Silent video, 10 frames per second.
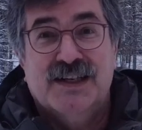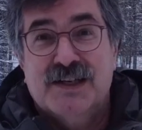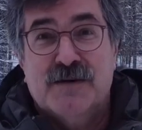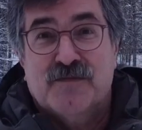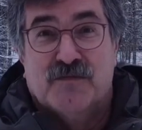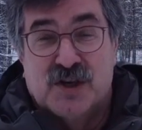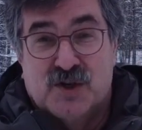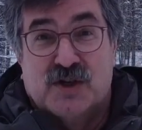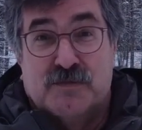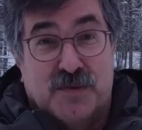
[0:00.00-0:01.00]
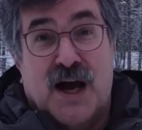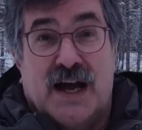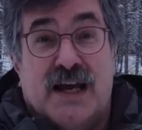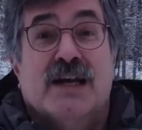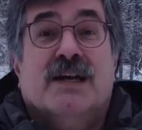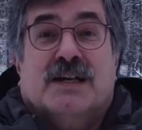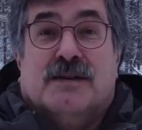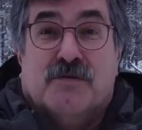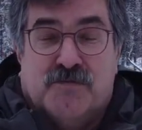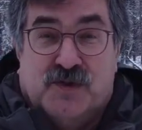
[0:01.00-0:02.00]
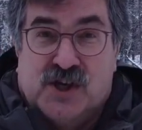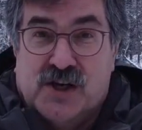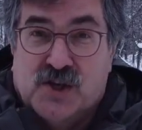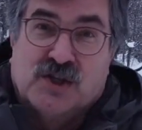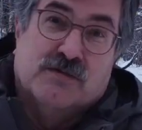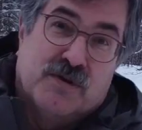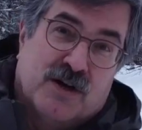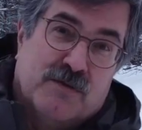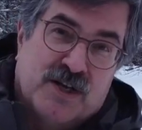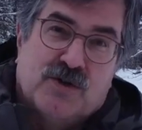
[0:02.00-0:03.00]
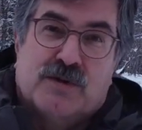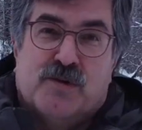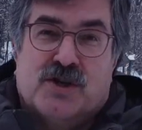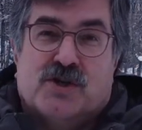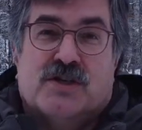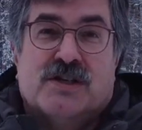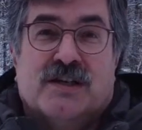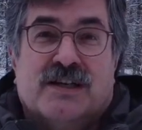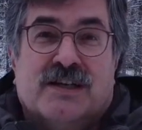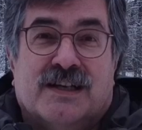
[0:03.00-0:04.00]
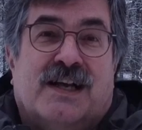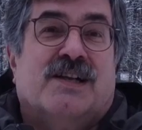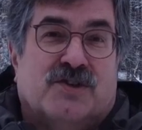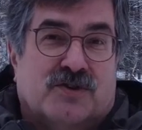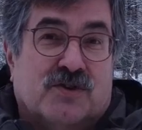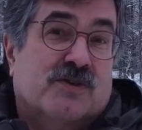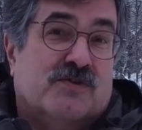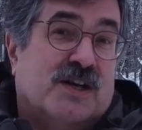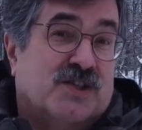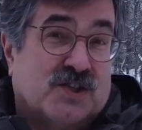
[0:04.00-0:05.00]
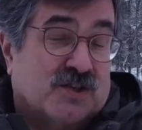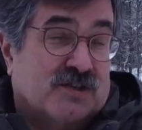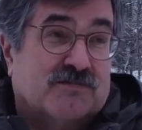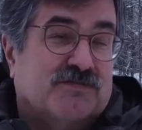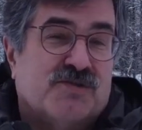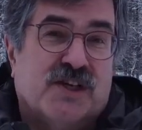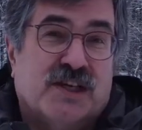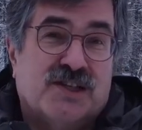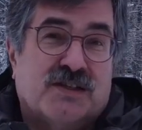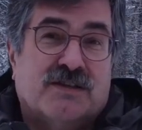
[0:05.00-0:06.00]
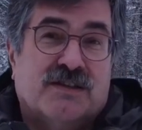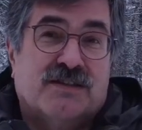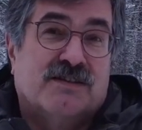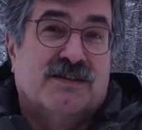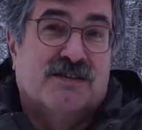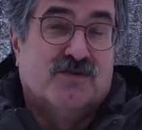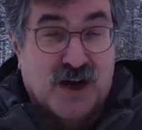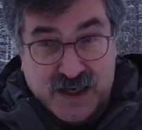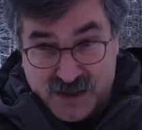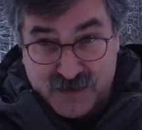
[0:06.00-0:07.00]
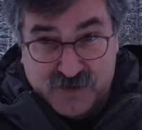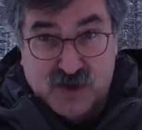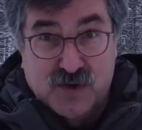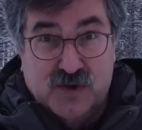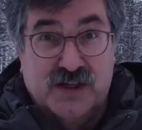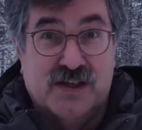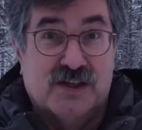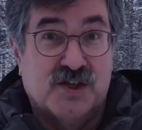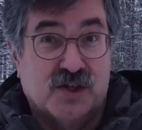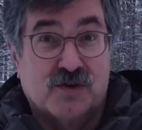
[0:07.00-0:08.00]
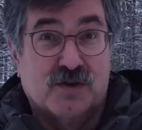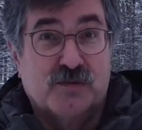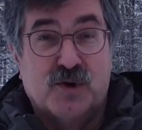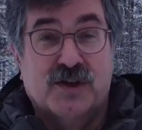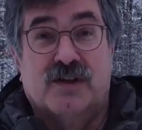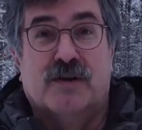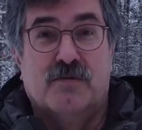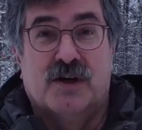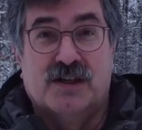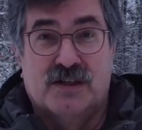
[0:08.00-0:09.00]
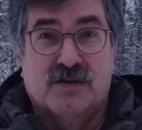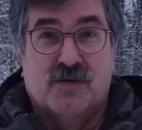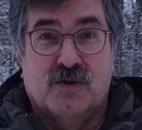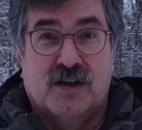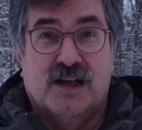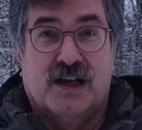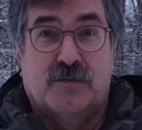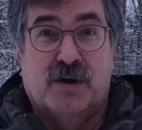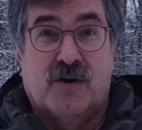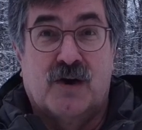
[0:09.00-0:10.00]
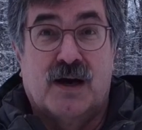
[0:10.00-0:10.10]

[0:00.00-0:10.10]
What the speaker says: measured by changes in barometric pressure as the drone rises or sinks relative to the 0 point that it marked at power up.